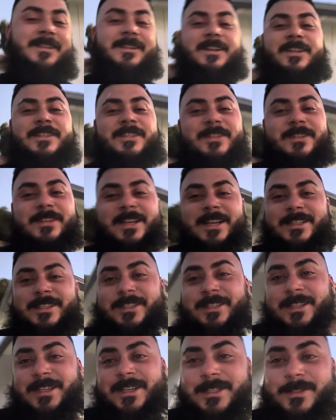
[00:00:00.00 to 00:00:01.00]
I'll see you guys
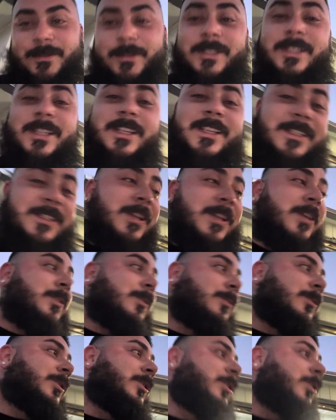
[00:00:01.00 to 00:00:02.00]
on the next one. Let's
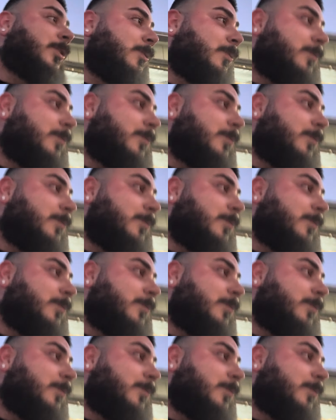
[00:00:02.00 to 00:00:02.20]
go. Woo!